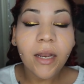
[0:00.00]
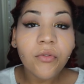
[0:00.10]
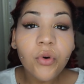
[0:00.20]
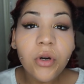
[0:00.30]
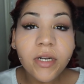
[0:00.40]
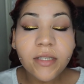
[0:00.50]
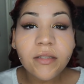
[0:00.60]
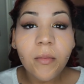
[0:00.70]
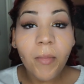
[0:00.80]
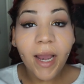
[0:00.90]
of
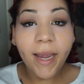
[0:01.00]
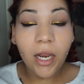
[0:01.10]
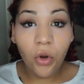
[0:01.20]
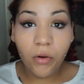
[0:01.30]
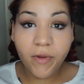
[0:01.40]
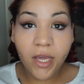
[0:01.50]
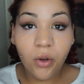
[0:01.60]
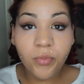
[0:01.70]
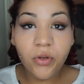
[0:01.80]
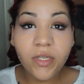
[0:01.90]
course, my
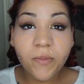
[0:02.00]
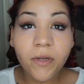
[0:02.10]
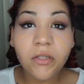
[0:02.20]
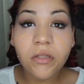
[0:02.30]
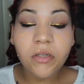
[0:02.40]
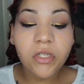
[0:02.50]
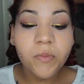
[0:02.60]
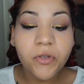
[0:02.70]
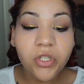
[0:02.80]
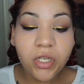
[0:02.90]
L'Oreal Beauty Sponge to just
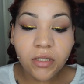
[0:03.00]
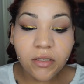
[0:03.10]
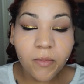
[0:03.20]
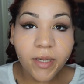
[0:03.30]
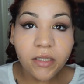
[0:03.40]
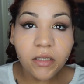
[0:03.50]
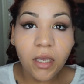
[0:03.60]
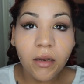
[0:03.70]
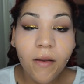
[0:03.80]
push it into my skin.